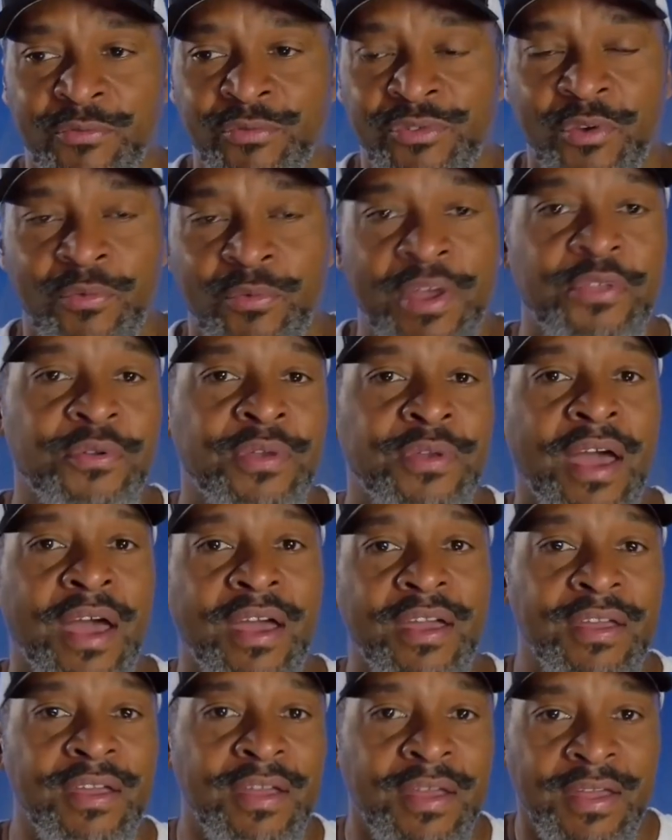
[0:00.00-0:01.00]
So whether or
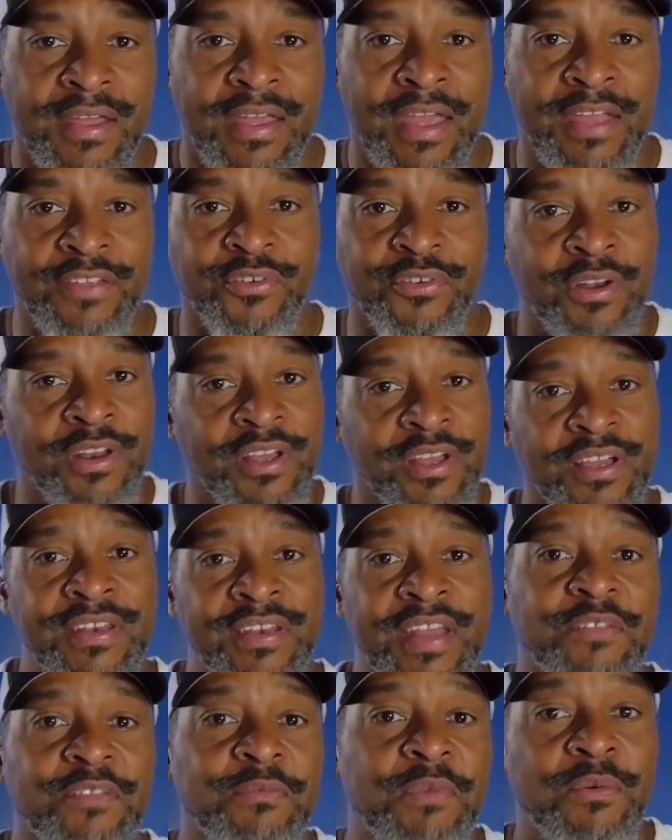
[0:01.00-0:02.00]
not it's going to
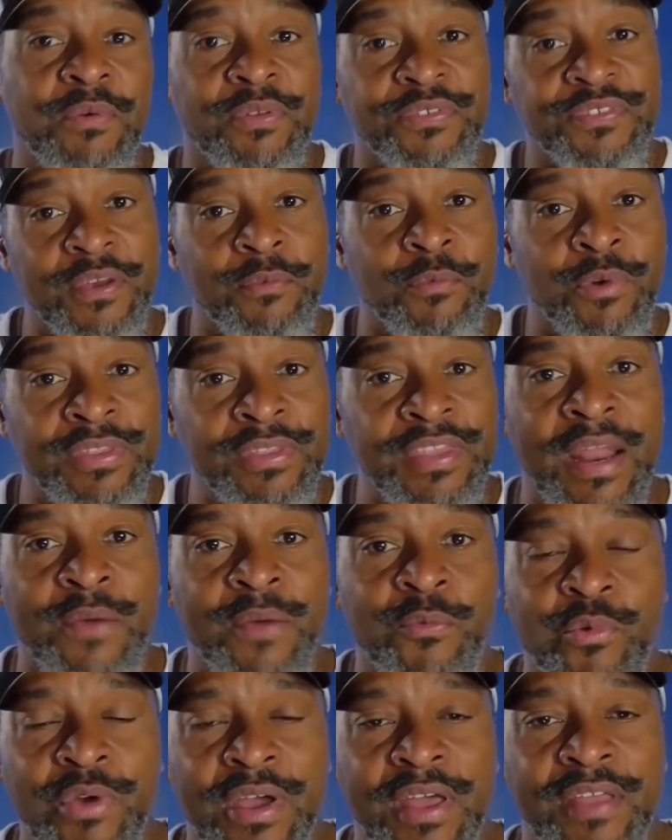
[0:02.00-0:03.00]
connect me with someone that
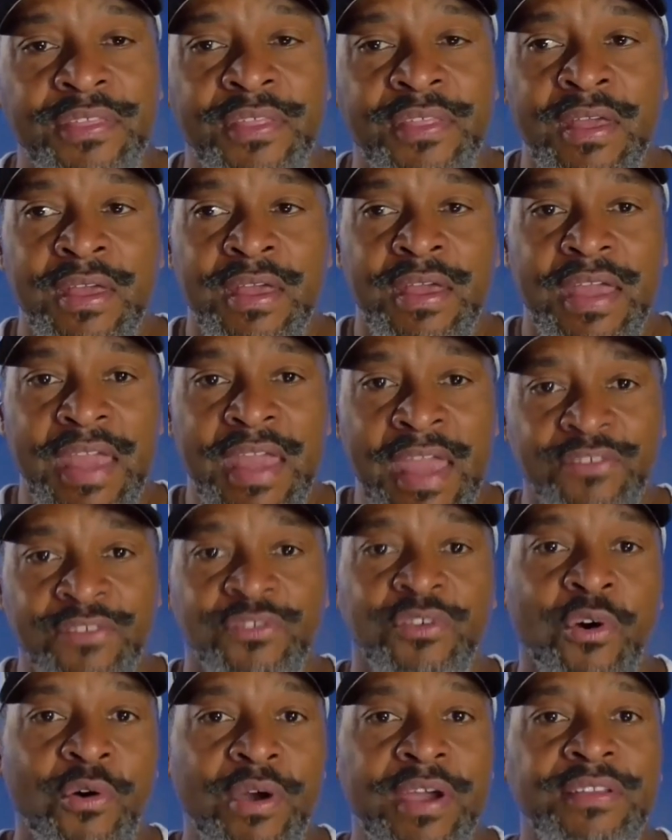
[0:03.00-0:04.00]
I'm with, it's
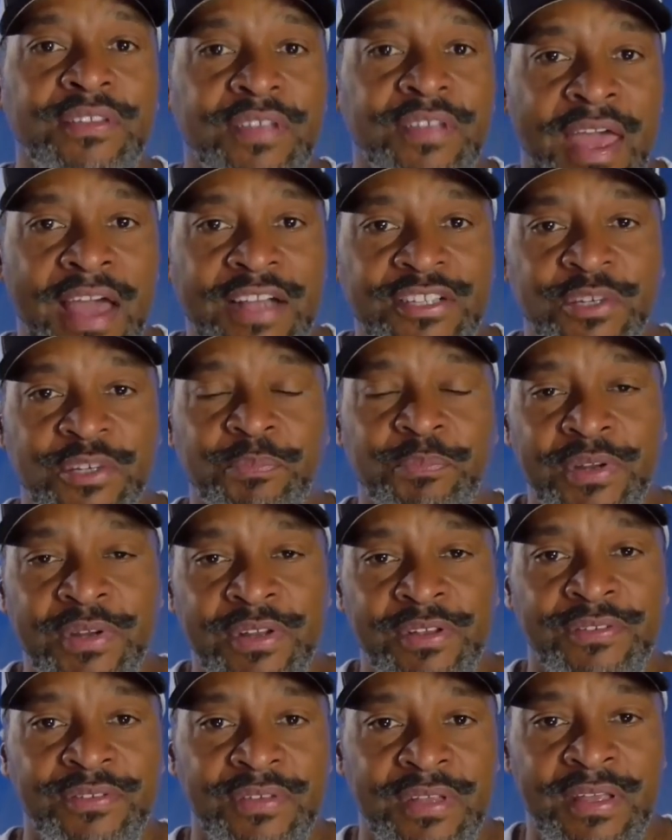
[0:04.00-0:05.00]
going to actually put
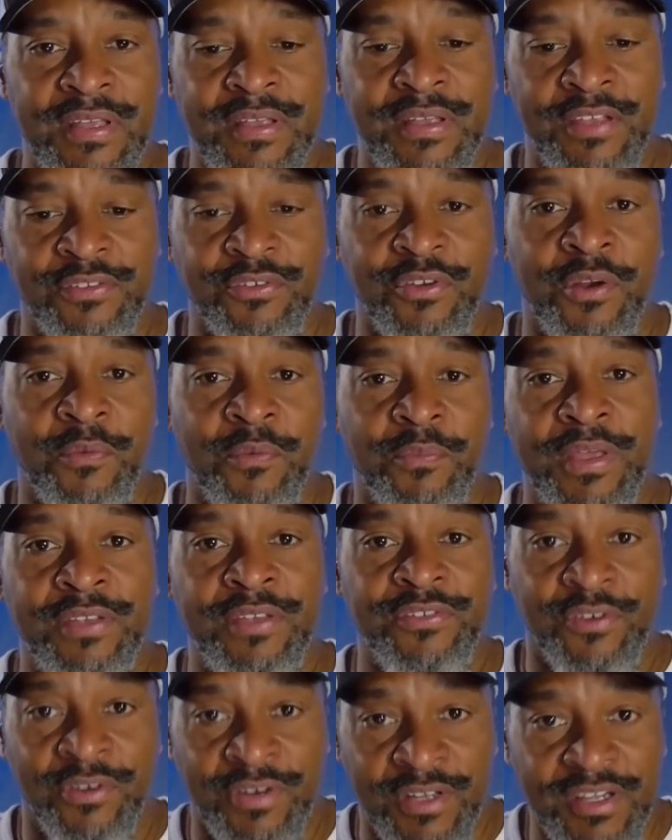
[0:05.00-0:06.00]
us, it's going
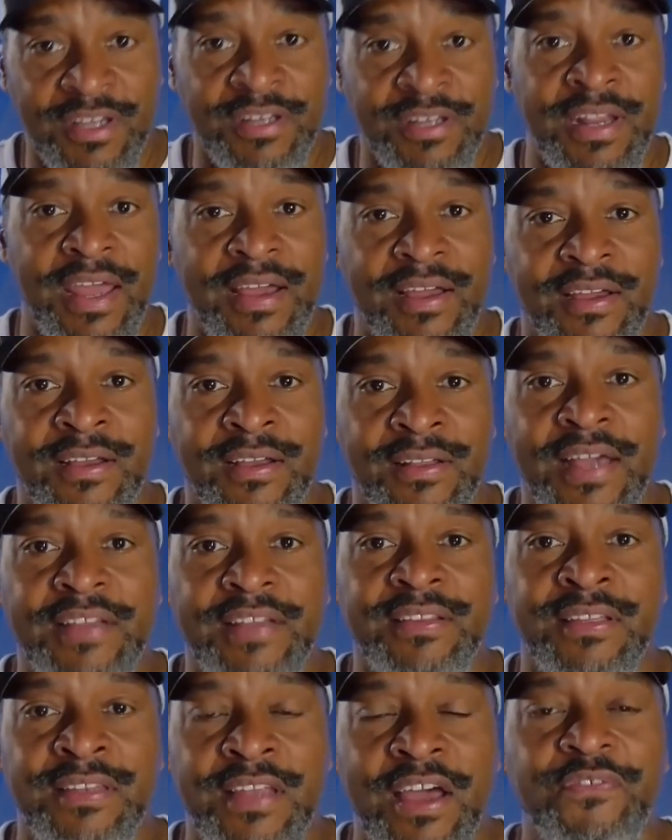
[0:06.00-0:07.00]
to
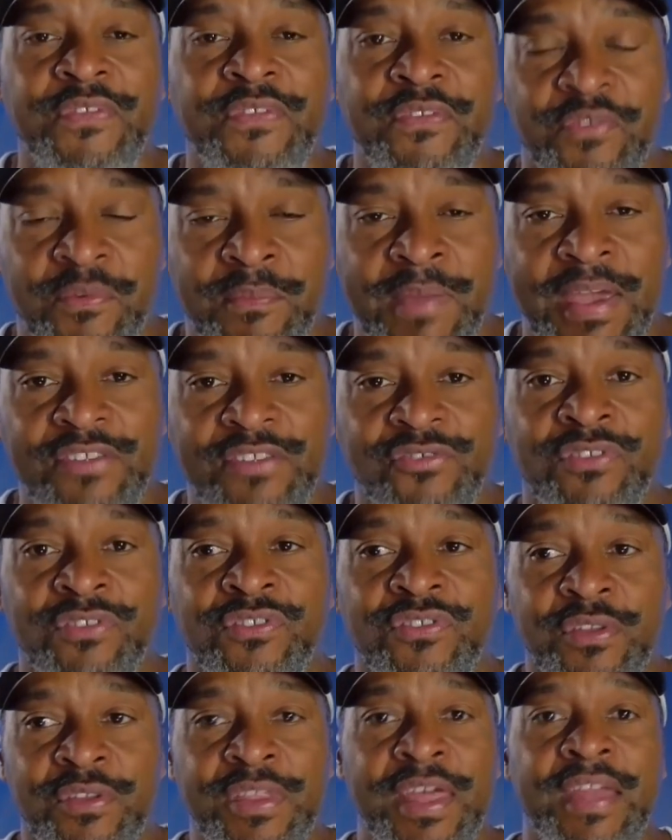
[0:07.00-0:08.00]
collect enough information
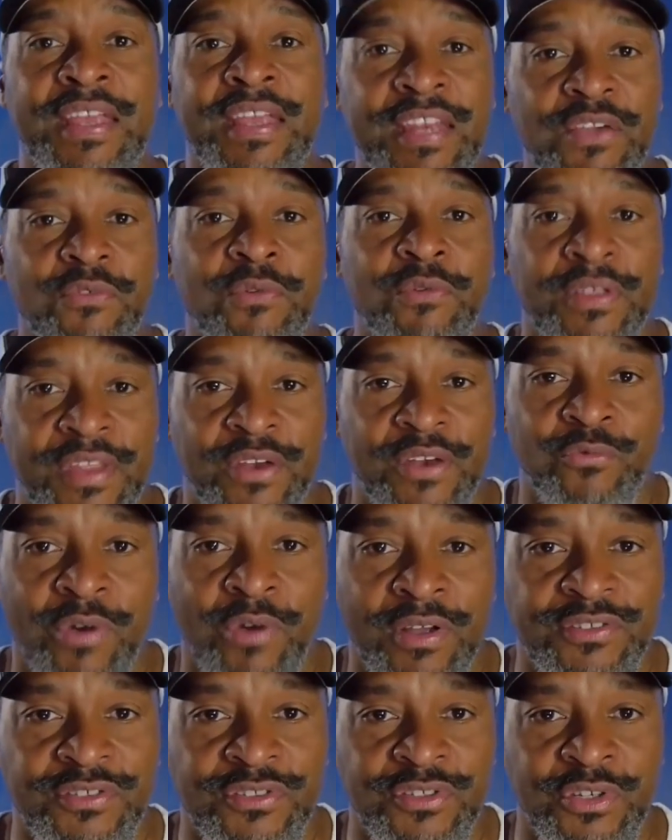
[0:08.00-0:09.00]
so that anyone that
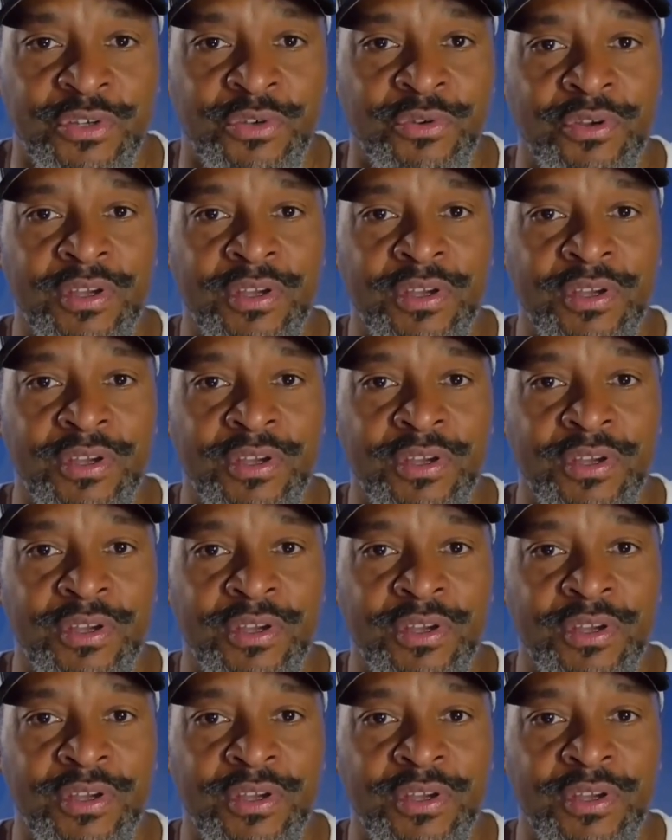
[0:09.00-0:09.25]
wants to